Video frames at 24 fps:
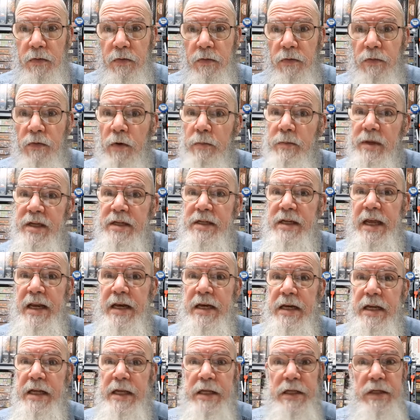from
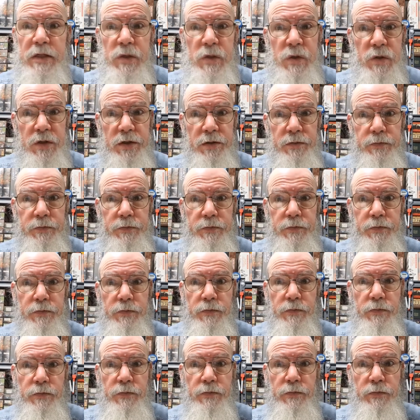attendees.
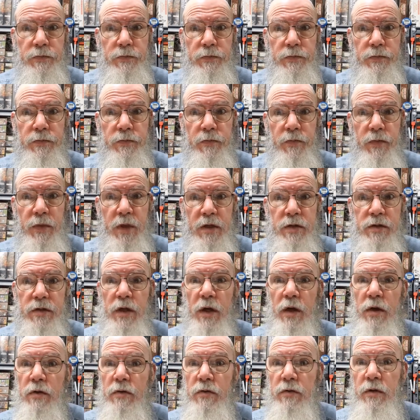
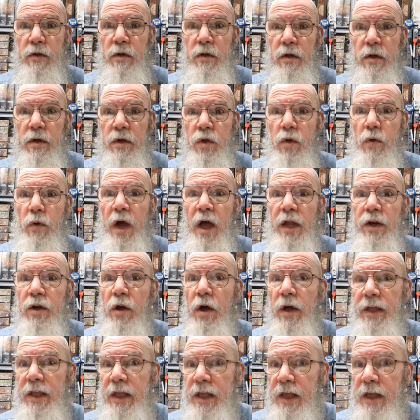So you are
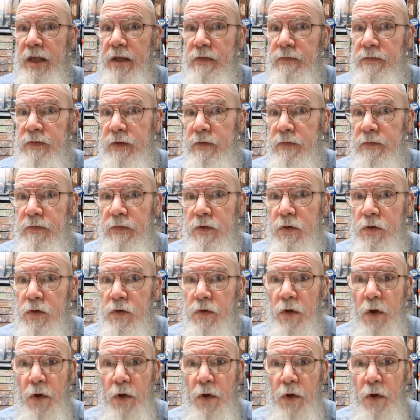naive if you do